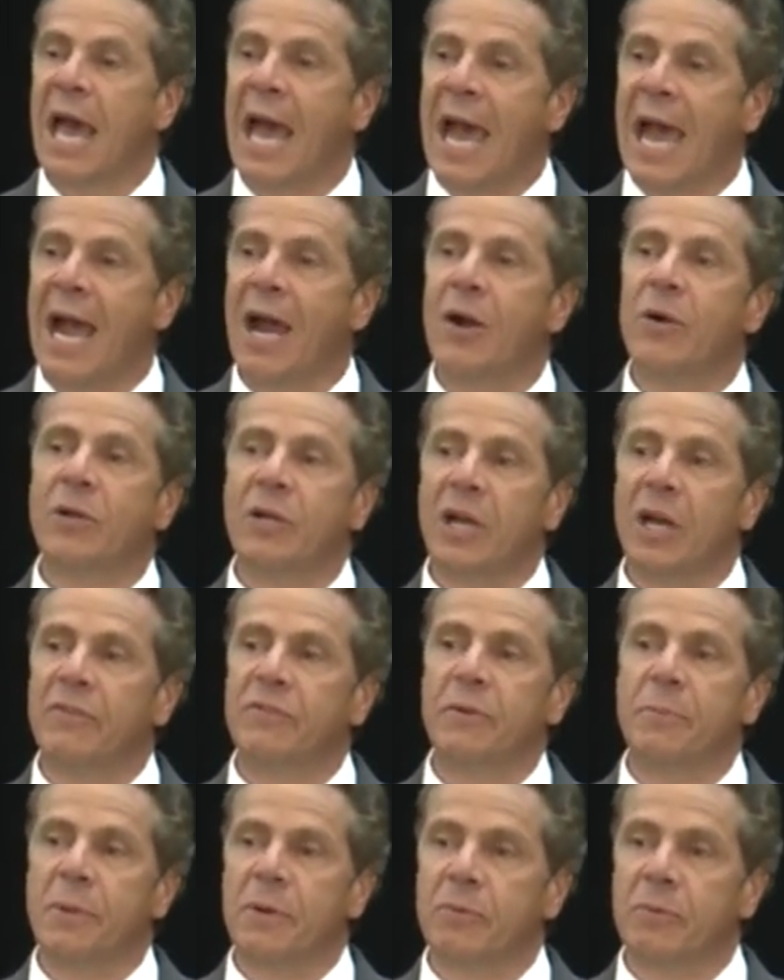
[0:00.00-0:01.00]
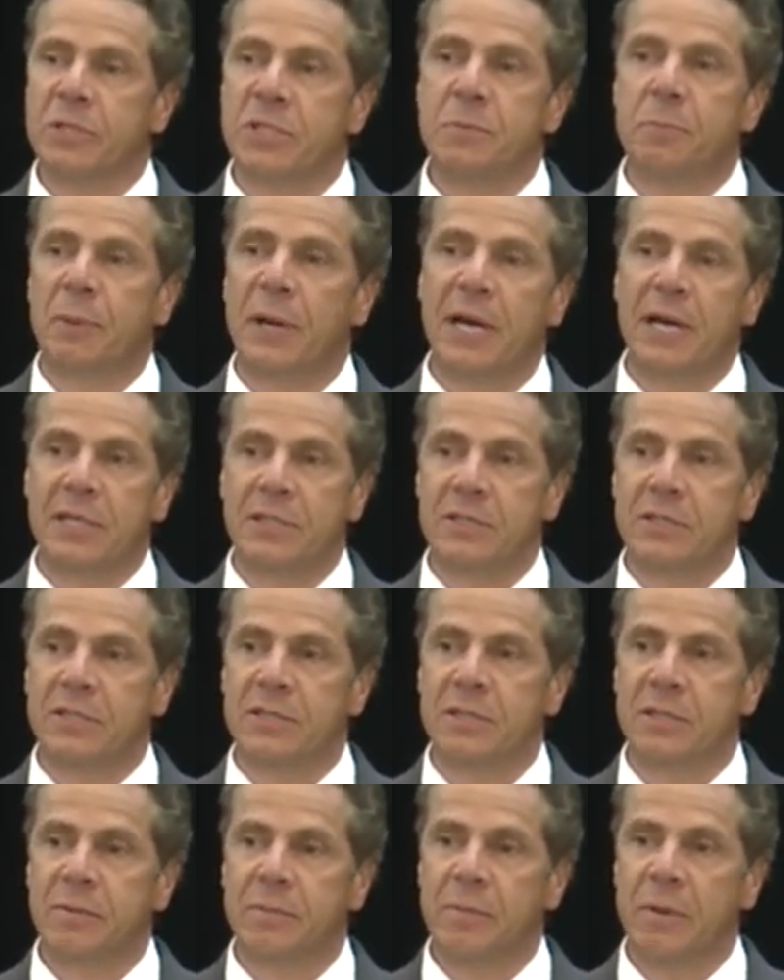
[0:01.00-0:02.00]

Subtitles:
how government responds.